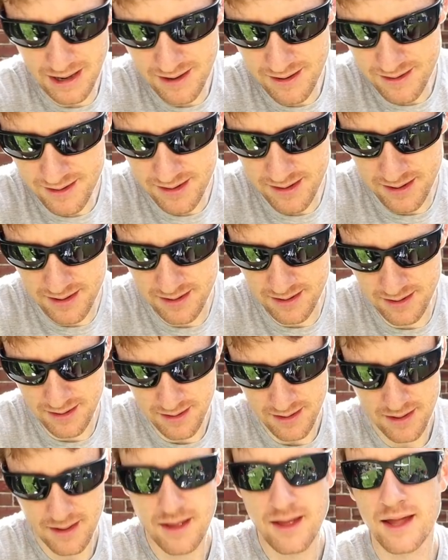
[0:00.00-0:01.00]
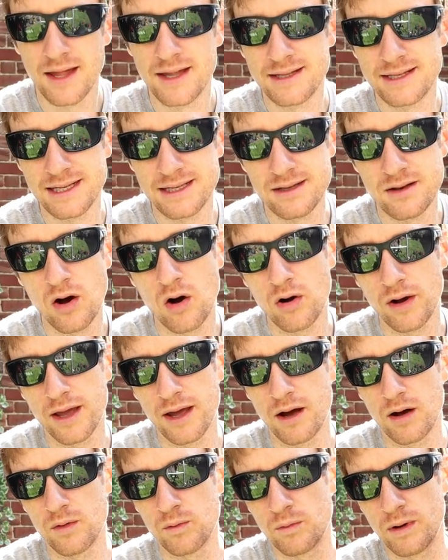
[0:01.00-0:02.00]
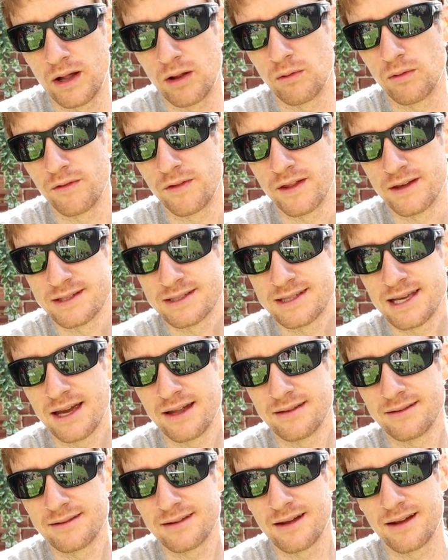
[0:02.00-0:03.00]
I did not get on well with this tent,